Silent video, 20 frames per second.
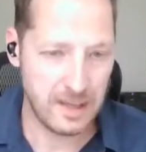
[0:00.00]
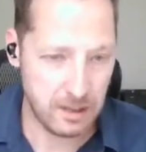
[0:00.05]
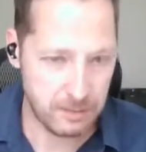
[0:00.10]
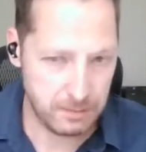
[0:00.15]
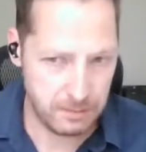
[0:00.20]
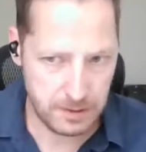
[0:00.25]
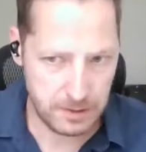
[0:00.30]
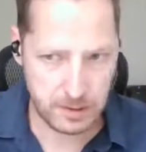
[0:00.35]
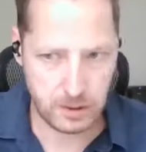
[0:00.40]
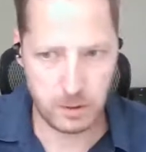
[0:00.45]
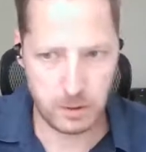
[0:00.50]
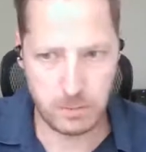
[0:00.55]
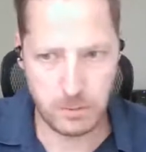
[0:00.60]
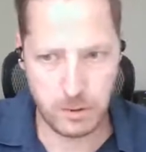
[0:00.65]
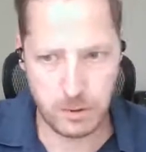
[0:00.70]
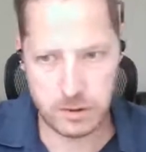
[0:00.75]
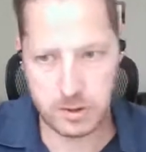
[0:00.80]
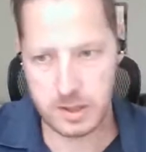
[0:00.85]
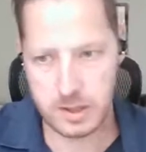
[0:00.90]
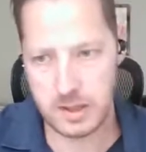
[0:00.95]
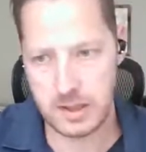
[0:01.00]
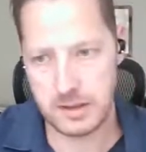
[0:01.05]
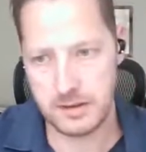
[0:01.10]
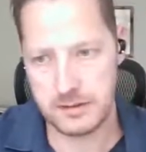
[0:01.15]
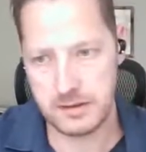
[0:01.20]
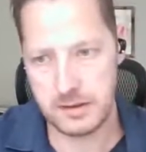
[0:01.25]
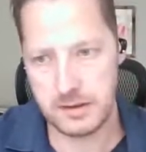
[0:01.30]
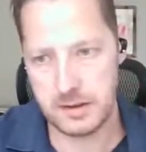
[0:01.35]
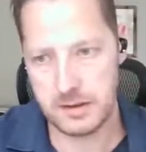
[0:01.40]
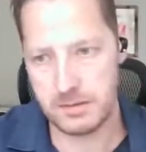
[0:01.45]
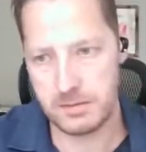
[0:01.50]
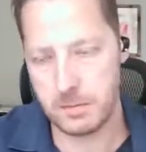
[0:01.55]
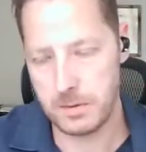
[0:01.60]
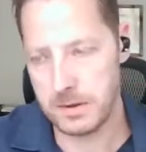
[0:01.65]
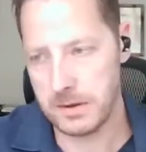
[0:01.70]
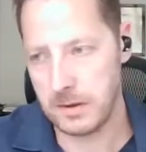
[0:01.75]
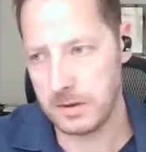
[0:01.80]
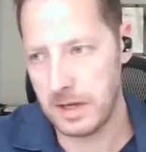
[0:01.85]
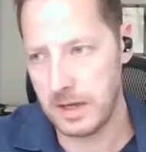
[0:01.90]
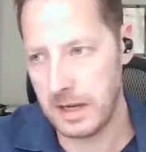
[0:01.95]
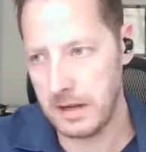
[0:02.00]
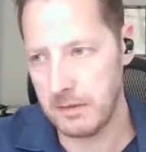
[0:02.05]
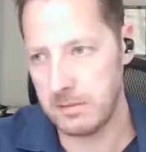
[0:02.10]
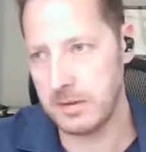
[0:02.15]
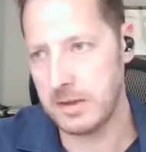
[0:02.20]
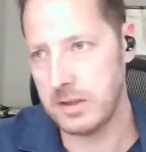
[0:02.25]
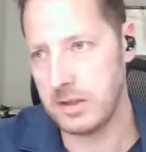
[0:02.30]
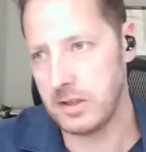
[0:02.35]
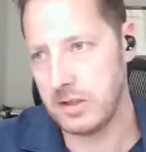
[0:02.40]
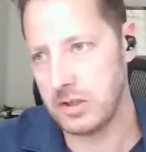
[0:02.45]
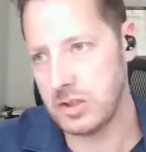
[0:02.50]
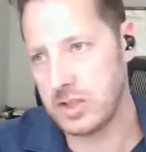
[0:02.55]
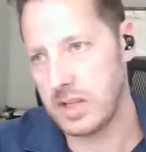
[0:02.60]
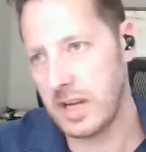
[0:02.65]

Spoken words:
heavily commercializing it, without heavily